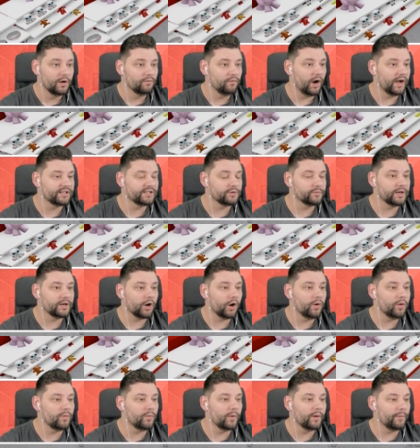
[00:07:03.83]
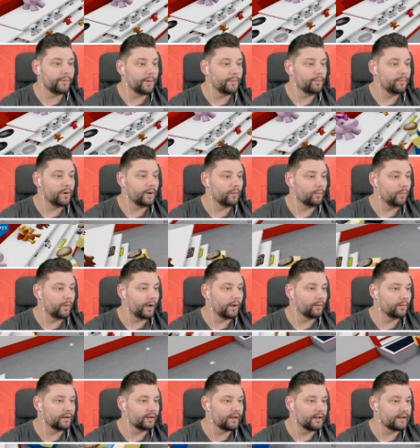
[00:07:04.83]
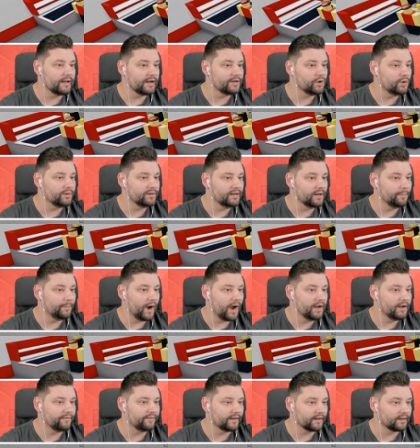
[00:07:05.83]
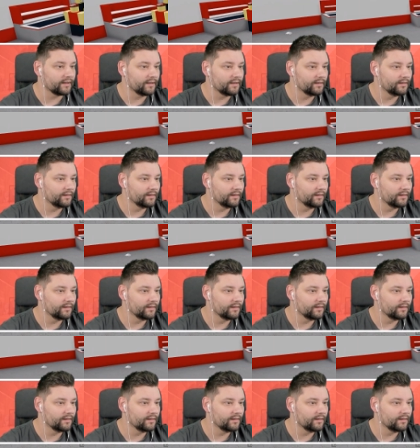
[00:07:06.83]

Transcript: Right, so we close. We, we, we, wait, that dude didn't buy anything.